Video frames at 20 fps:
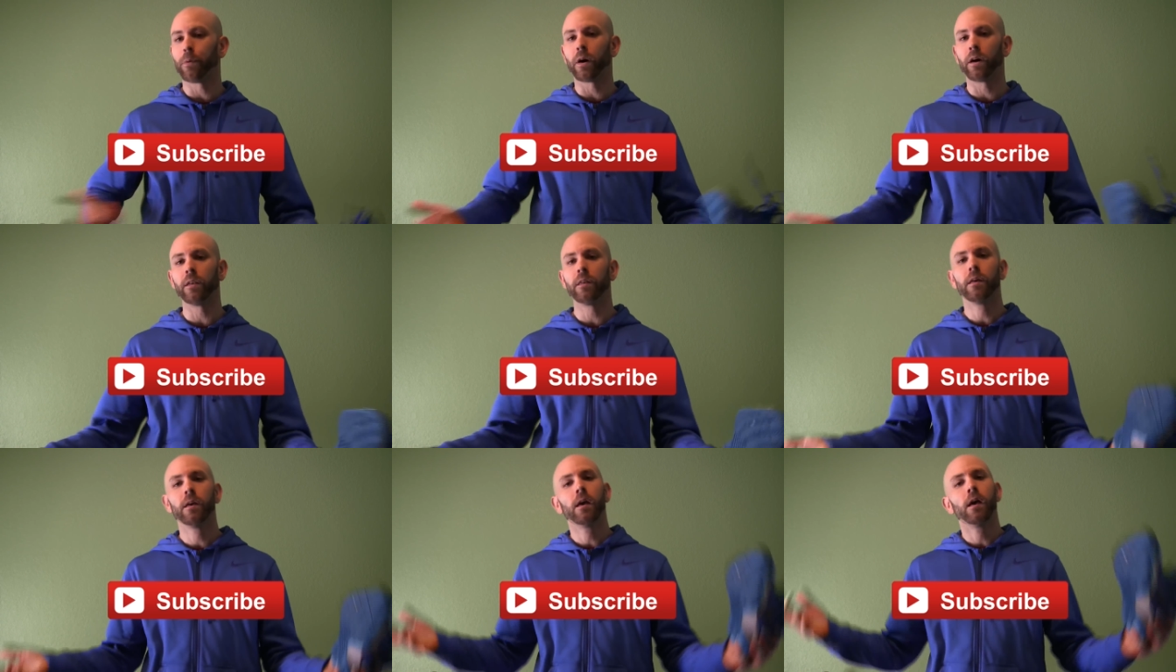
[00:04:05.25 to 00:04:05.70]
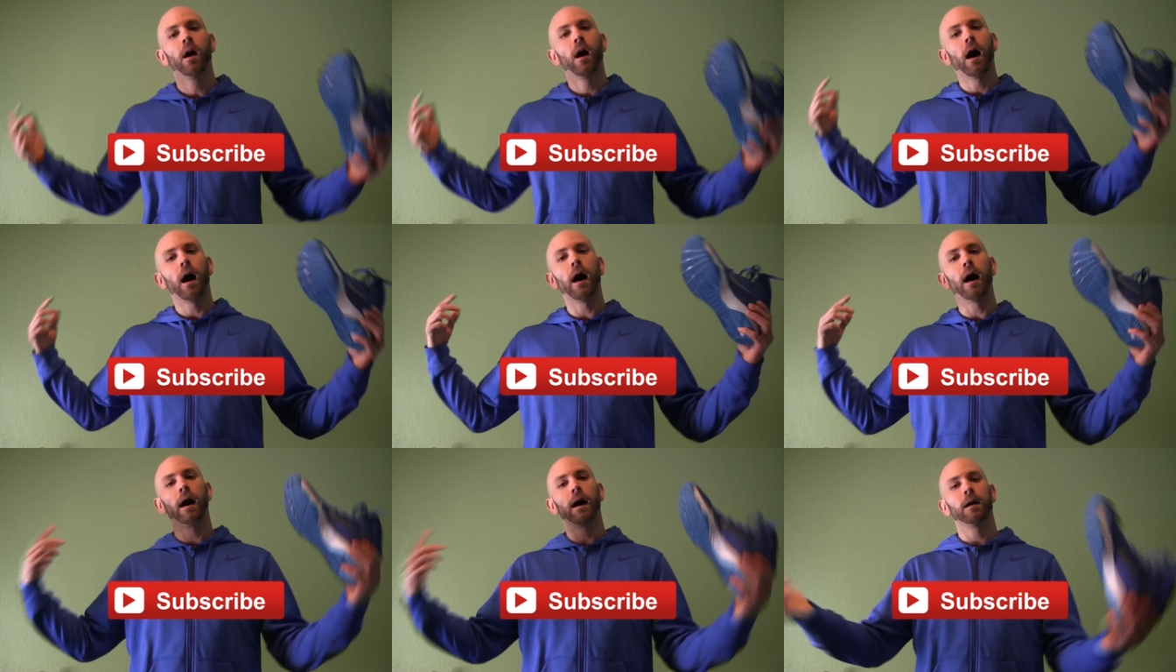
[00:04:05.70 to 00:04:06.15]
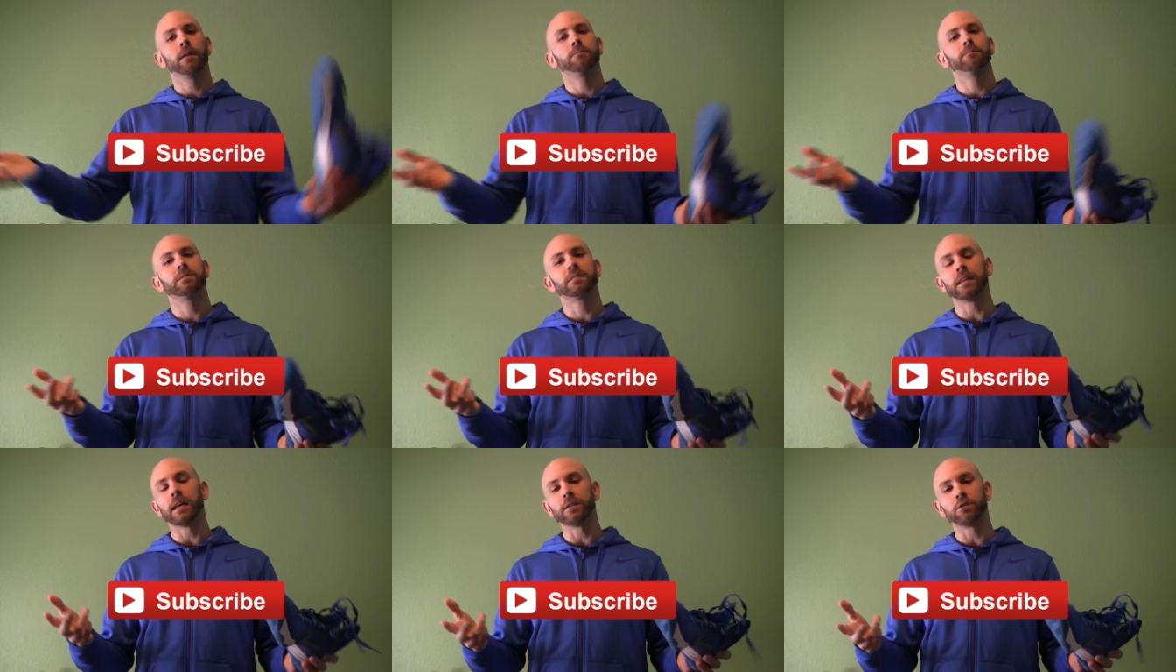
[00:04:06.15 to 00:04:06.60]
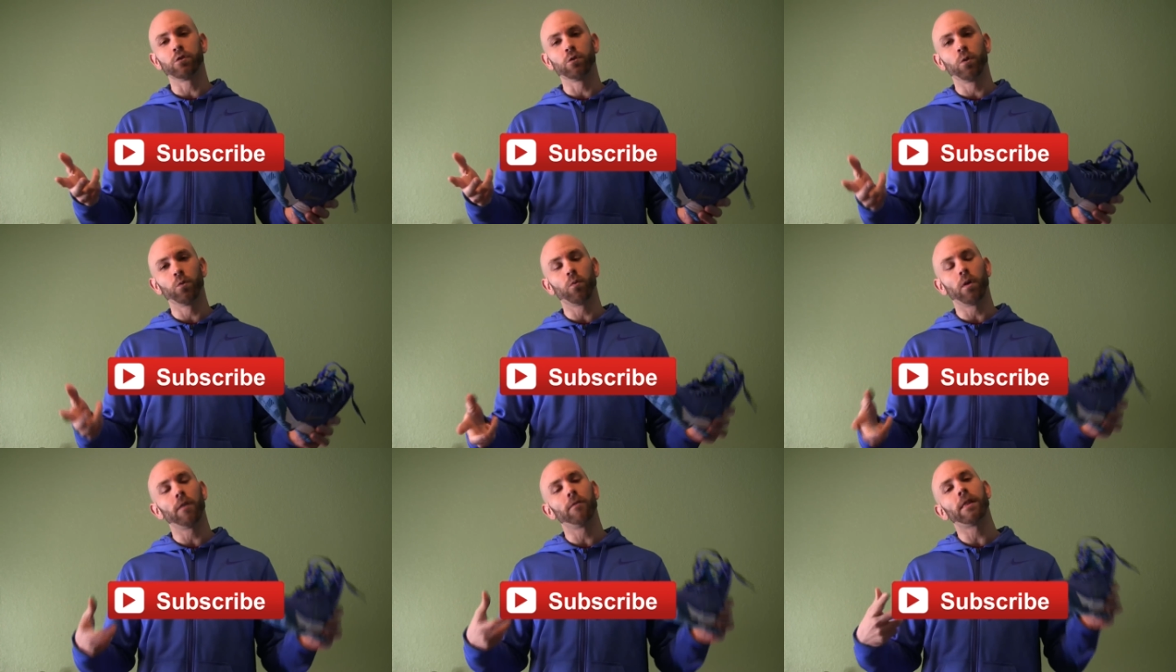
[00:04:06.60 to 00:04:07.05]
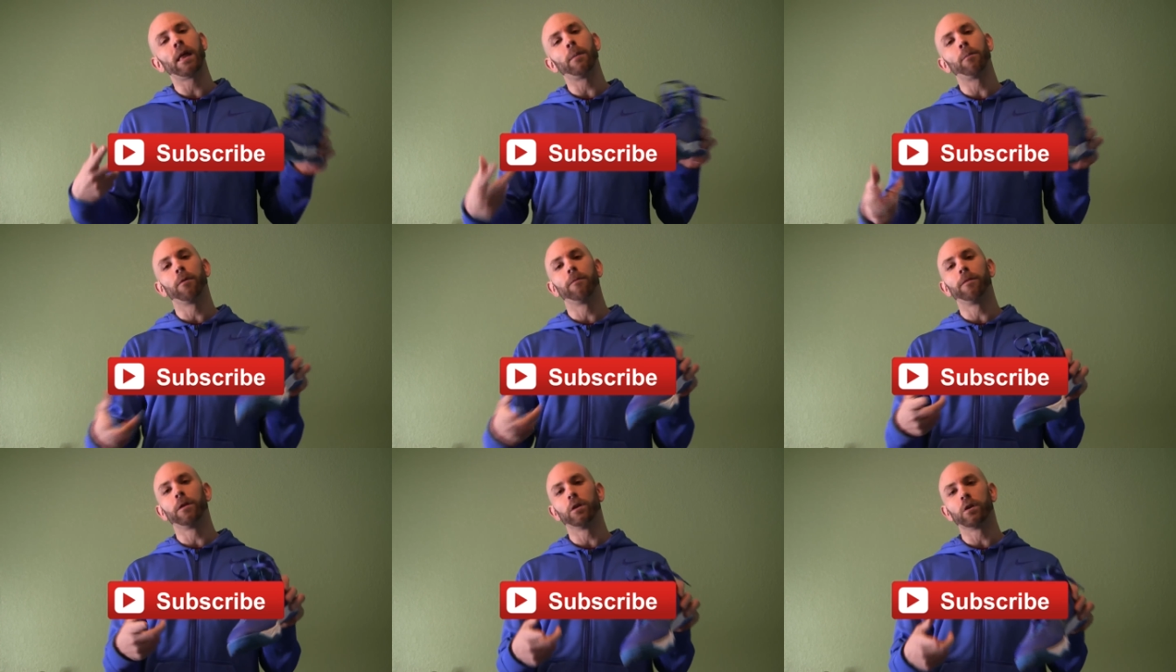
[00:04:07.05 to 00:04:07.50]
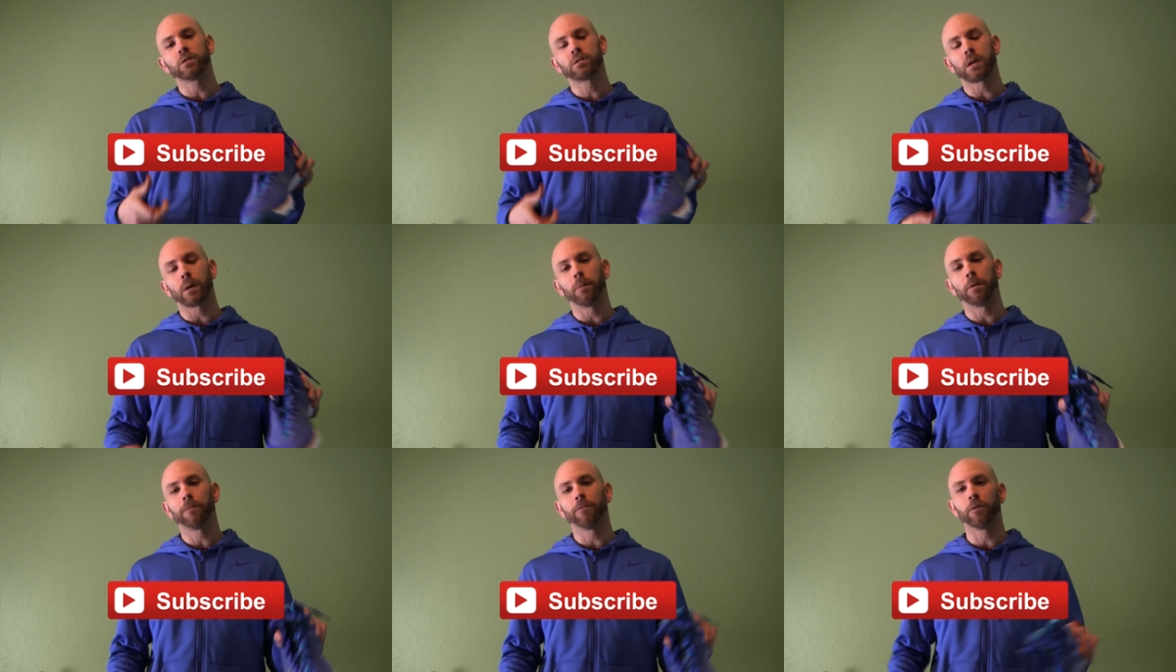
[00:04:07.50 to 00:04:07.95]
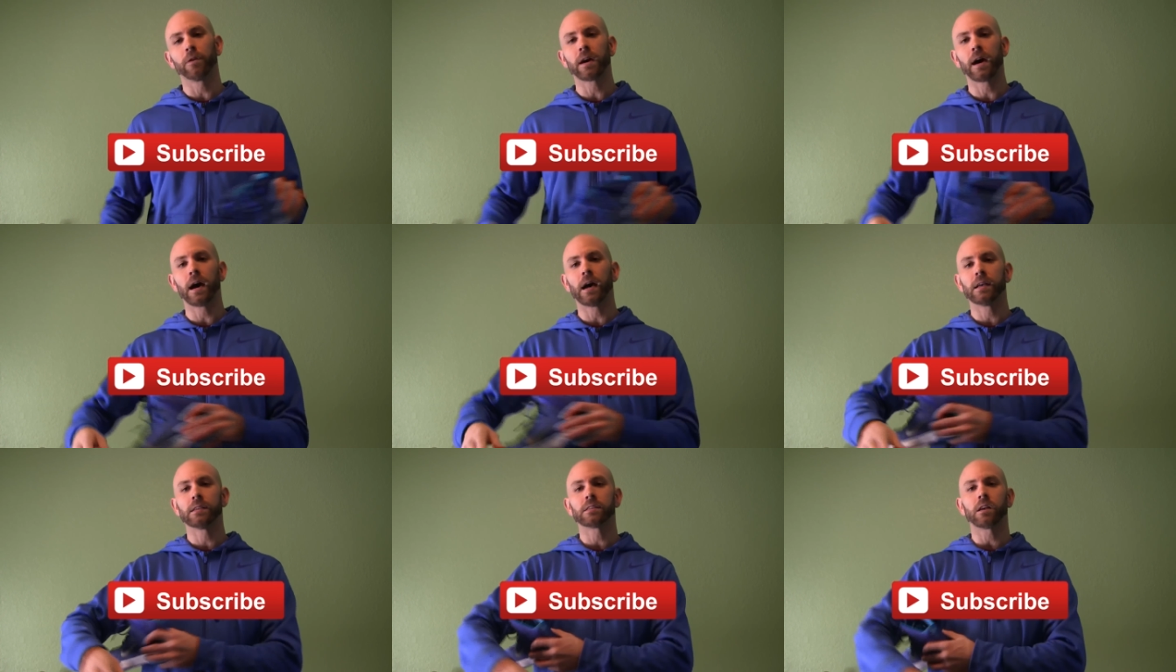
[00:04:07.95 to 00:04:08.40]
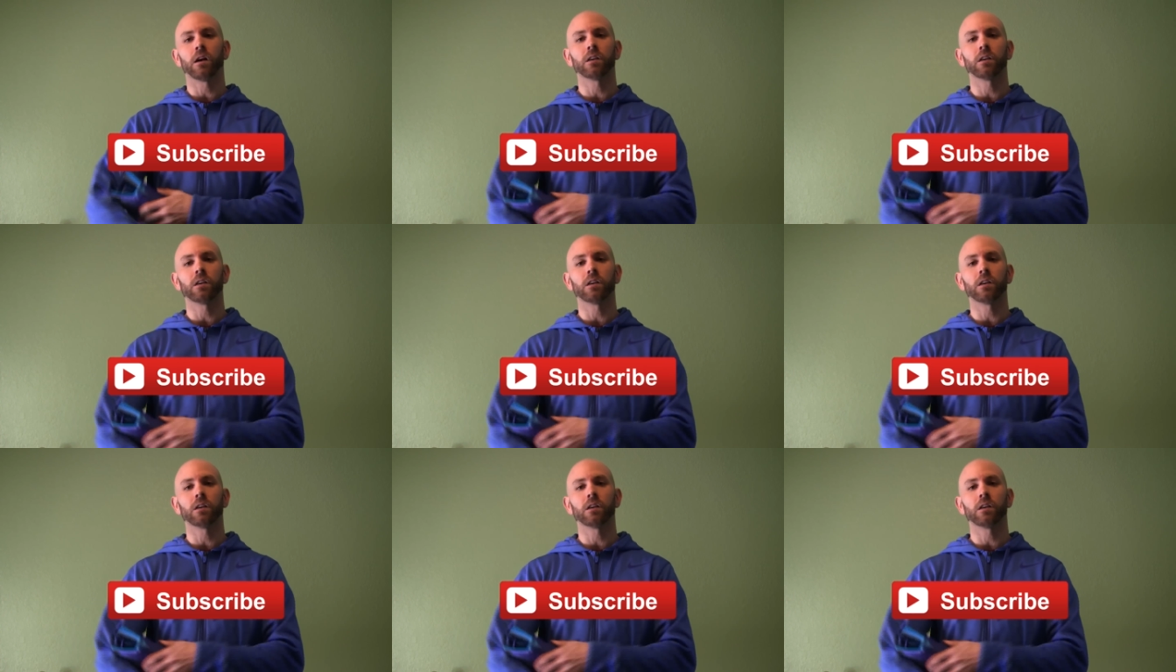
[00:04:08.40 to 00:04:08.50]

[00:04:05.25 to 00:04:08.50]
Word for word: But uh, stay tuned. We'll have a lot more videos coming for you guys.